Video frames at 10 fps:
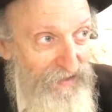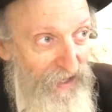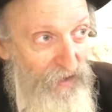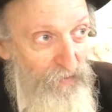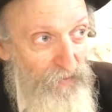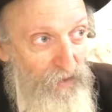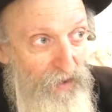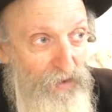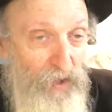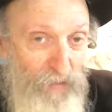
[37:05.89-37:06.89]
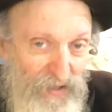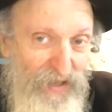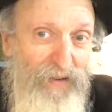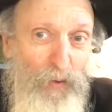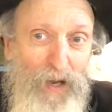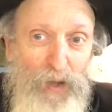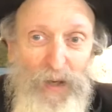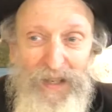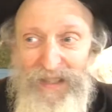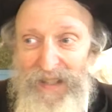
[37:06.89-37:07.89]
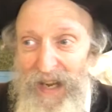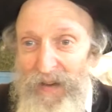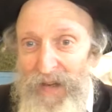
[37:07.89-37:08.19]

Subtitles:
slave, so the master's not even going to look at his slave.